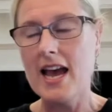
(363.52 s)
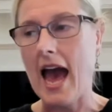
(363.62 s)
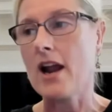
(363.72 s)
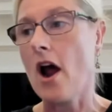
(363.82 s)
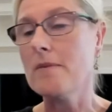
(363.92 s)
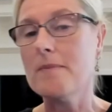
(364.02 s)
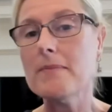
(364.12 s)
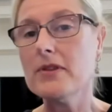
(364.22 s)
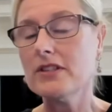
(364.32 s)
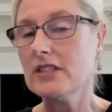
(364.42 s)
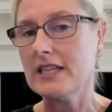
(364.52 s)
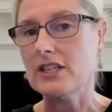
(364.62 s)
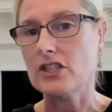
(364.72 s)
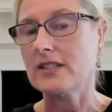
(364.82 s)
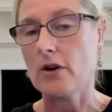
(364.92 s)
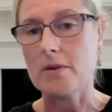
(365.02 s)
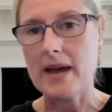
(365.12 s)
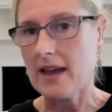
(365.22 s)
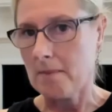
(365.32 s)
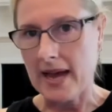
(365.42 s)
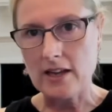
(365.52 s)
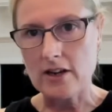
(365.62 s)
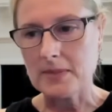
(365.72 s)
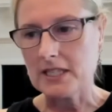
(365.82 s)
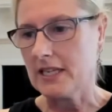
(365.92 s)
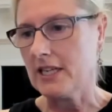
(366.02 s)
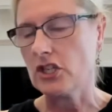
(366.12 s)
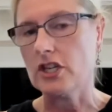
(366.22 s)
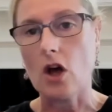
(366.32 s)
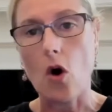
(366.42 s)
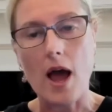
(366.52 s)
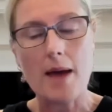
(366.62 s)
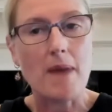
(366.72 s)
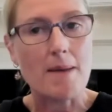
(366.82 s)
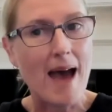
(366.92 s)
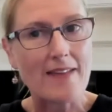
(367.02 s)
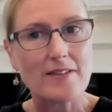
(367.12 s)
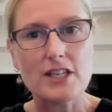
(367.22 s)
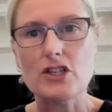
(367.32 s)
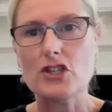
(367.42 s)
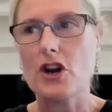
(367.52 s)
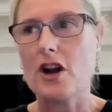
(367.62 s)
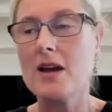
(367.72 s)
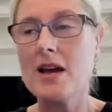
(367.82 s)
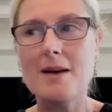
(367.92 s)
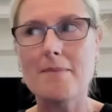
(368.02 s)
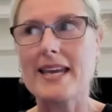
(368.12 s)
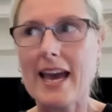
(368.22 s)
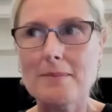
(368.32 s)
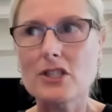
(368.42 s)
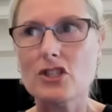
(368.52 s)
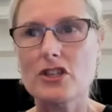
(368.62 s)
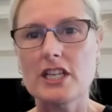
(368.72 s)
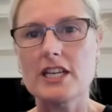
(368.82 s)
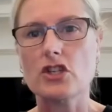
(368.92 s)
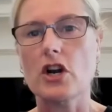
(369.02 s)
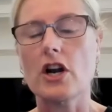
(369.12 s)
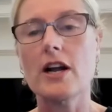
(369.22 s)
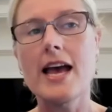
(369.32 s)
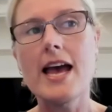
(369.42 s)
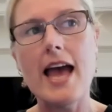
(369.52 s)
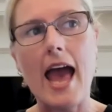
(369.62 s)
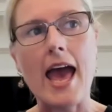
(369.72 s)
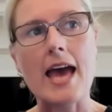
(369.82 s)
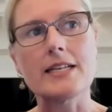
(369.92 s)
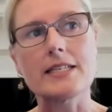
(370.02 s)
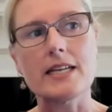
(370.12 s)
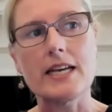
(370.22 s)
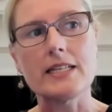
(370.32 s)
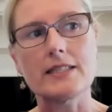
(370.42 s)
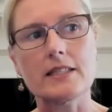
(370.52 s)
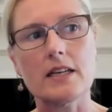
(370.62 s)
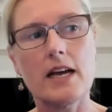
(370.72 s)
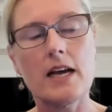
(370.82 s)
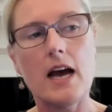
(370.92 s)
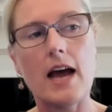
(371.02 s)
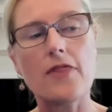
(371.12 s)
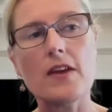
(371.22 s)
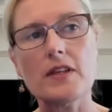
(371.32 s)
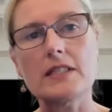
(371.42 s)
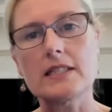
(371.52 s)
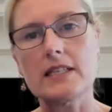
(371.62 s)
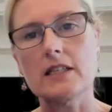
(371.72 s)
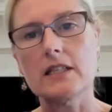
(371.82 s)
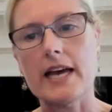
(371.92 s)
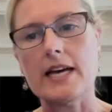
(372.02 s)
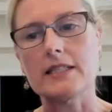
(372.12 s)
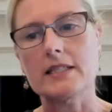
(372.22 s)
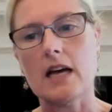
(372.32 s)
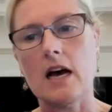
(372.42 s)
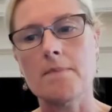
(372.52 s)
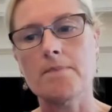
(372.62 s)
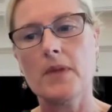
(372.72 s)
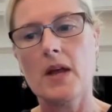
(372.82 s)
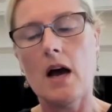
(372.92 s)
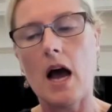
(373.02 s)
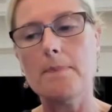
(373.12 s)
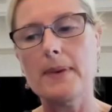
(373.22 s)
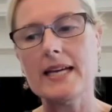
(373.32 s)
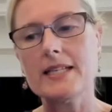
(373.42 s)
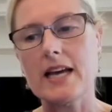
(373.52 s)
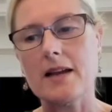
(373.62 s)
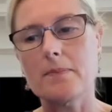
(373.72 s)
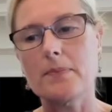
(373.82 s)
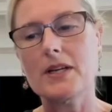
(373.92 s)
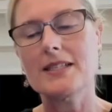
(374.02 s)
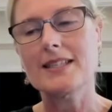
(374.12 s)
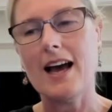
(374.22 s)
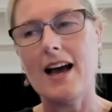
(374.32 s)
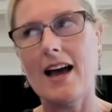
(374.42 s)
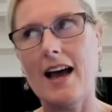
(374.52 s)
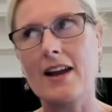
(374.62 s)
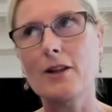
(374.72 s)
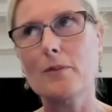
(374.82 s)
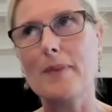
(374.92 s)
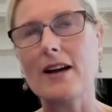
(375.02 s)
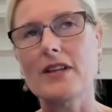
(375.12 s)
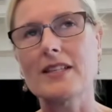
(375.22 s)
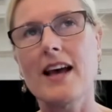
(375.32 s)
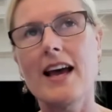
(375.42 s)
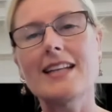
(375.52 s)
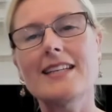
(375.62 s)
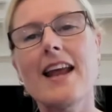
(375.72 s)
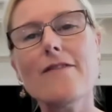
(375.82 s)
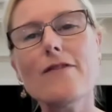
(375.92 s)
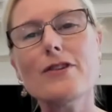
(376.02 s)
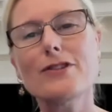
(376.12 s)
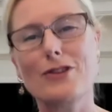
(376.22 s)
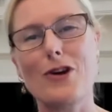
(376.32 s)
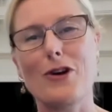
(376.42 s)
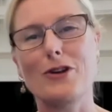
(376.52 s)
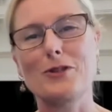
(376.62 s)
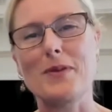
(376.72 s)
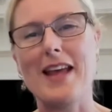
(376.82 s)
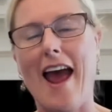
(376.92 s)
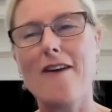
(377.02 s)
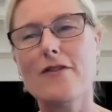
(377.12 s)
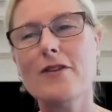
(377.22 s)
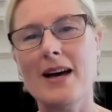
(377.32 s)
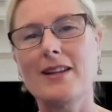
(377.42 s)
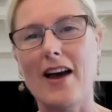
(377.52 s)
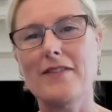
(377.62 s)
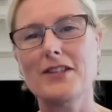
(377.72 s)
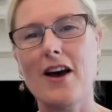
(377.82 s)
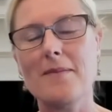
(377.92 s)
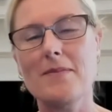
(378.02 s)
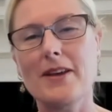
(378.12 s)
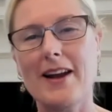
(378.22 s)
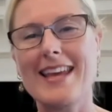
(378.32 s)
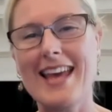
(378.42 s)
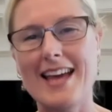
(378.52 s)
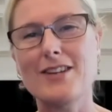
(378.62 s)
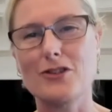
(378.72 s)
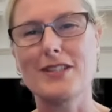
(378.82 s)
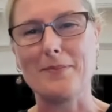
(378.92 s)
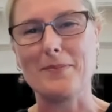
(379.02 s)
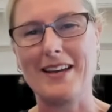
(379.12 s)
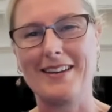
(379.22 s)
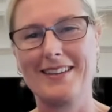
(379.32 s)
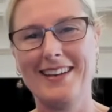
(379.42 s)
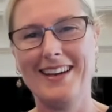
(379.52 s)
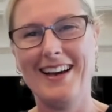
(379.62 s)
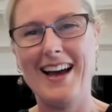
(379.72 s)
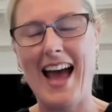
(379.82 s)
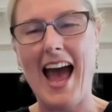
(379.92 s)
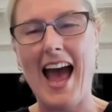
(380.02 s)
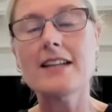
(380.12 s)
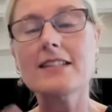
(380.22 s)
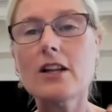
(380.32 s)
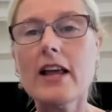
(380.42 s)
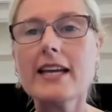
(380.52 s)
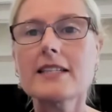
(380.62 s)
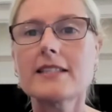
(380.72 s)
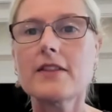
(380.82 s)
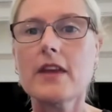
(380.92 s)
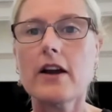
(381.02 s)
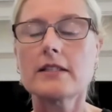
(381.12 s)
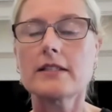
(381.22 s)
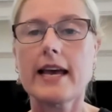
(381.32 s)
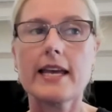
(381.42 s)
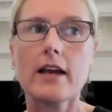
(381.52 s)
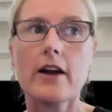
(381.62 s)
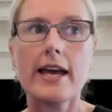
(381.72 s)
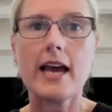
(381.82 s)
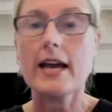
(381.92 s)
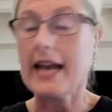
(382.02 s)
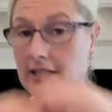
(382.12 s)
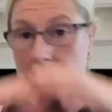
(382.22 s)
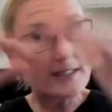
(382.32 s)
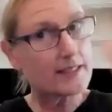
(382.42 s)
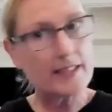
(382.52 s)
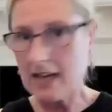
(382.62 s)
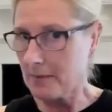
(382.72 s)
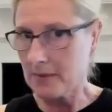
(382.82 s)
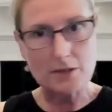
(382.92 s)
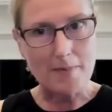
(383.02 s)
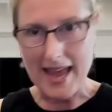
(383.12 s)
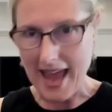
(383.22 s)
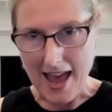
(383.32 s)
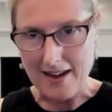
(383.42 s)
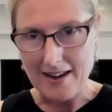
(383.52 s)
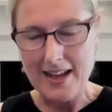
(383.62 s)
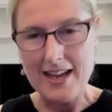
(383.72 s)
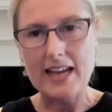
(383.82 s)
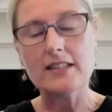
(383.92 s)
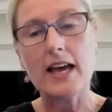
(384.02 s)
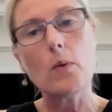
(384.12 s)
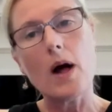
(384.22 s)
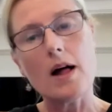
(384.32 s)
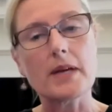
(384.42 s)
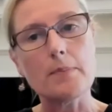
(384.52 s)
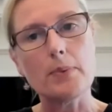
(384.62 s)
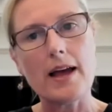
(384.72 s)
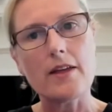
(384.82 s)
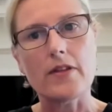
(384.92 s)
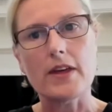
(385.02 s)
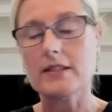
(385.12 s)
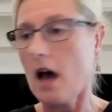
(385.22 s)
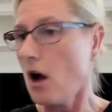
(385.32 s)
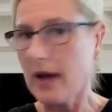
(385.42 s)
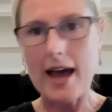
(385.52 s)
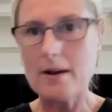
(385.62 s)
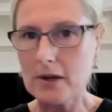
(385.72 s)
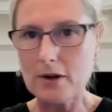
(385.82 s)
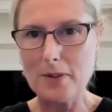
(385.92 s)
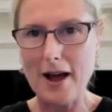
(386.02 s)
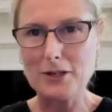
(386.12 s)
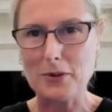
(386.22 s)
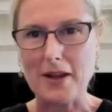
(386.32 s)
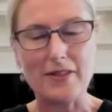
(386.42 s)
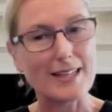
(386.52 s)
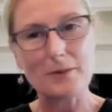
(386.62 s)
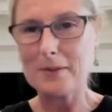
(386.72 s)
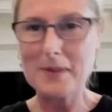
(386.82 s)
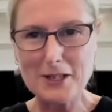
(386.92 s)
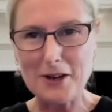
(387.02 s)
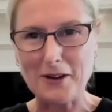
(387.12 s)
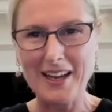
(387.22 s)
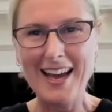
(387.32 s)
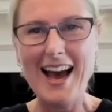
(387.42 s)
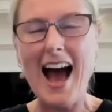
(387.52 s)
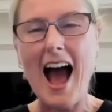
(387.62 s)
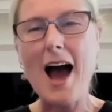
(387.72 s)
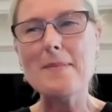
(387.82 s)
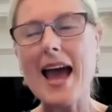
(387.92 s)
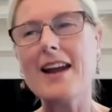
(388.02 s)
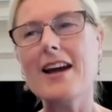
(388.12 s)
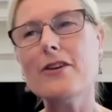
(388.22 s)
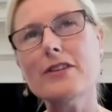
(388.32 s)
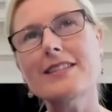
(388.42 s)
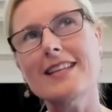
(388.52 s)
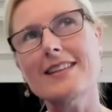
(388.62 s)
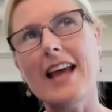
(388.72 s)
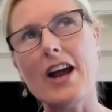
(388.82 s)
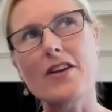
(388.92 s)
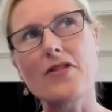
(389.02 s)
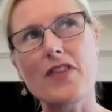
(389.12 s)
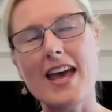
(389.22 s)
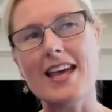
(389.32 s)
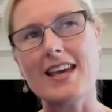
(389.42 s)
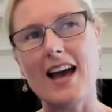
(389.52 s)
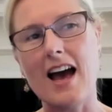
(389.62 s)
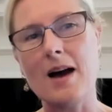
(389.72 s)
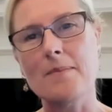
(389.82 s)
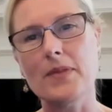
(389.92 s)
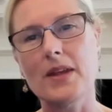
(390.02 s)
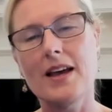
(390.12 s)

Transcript: And I remember those teachers, they were my, my economics teachers and my math teacher, my chemistry teacher. And it's, I think the skill is, um, I picked it because, and I look back on this, it never has occurred to me ever in my lifetime that I can't do something. Mm. And it's not like I sit there and say, can I, can't. It just doesn't come into my head. It's like, well, I'm going to apply to this. Okay, I'm going to apply to it. That's what I'm going to do. Um, and I don't sit there and think, um,